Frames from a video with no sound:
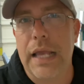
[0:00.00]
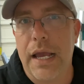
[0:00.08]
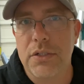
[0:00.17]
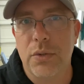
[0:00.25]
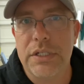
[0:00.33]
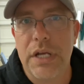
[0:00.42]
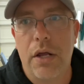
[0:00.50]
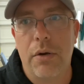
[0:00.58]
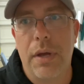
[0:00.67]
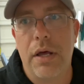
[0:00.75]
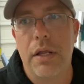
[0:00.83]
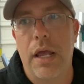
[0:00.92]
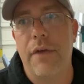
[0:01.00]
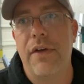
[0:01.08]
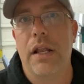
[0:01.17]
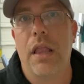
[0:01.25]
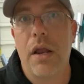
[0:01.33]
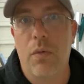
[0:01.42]
guys reach out about it. I've
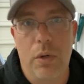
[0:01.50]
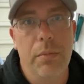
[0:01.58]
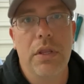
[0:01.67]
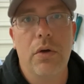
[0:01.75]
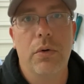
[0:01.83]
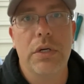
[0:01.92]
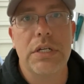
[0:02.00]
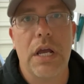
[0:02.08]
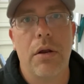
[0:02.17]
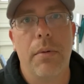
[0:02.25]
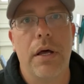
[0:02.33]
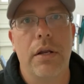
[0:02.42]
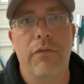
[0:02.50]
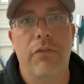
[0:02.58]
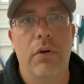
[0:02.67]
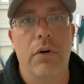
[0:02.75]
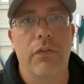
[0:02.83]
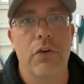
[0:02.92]
had a lot of women though reach out about it
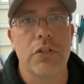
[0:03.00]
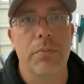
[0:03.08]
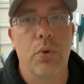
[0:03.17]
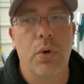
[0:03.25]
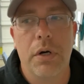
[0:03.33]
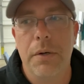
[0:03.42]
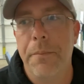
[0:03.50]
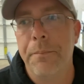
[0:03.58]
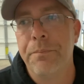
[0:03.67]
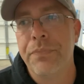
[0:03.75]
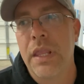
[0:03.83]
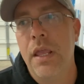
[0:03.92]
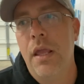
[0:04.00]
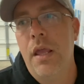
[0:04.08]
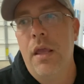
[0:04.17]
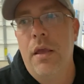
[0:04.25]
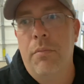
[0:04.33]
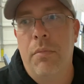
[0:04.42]
for support.
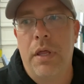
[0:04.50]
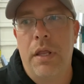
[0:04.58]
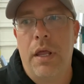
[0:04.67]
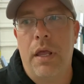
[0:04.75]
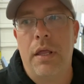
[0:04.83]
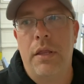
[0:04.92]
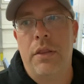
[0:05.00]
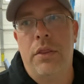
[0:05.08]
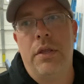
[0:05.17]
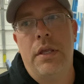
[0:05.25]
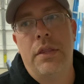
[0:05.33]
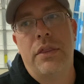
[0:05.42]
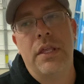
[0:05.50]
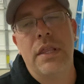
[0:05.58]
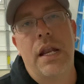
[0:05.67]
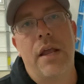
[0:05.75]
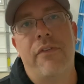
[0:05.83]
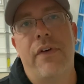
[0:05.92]
But the thing
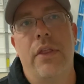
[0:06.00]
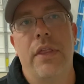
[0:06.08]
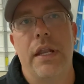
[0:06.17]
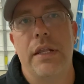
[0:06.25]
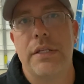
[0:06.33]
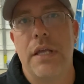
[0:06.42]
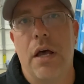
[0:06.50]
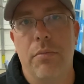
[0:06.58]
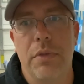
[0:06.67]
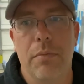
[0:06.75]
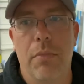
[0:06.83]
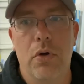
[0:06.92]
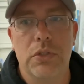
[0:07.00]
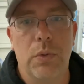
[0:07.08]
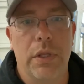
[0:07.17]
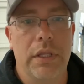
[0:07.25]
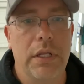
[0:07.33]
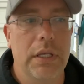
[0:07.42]
that I found that has helped me the most
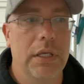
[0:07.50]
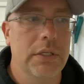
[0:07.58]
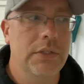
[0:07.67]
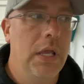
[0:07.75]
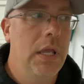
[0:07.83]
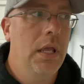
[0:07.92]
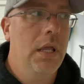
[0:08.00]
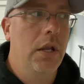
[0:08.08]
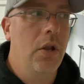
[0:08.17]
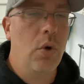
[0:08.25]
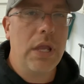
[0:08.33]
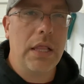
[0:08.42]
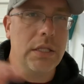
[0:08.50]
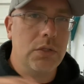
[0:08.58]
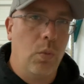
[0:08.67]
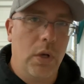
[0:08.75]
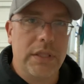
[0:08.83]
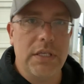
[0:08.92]
with it is knowing at least
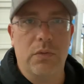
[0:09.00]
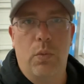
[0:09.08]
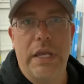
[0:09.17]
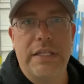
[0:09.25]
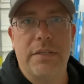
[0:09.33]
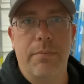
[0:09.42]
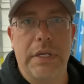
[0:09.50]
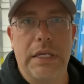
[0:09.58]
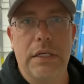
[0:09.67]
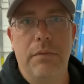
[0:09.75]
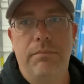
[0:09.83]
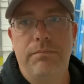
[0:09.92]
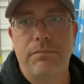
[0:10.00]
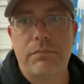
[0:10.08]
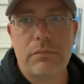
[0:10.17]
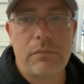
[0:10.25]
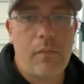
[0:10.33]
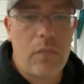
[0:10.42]
what these weights mean.
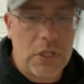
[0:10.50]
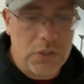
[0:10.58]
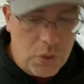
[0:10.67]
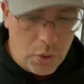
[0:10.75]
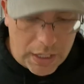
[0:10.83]
So